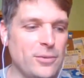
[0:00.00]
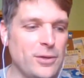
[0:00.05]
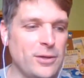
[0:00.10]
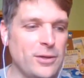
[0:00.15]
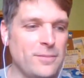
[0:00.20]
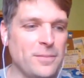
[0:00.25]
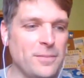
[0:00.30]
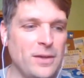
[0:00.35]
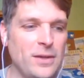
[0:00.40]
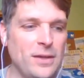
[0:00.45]

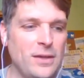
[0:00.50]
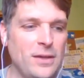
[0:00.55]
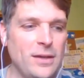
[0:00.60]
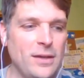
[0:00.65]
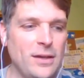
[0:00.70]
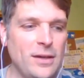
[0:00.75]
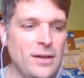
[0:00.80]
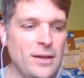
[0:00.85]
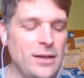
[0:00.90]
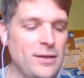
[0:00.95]
but
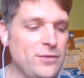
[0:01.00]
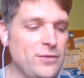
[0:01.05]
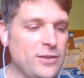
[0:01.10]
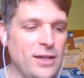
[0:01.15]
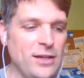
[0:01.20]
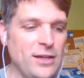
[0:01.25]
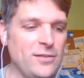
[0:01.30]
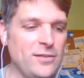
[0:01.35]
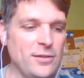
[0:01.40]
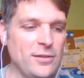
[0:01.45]
if it
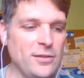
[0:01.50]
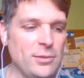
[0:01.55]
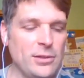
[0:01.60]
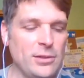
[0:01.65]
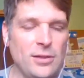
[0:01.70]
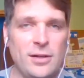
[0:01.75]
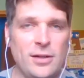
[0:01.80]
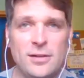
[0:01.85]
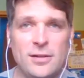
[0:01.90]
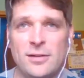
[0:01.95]
takes you a little bit
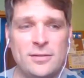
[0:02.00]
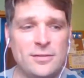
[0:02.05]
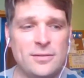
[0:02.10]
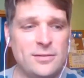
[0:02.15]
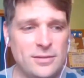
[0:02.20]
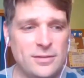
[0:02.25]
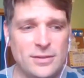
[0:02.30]
longer,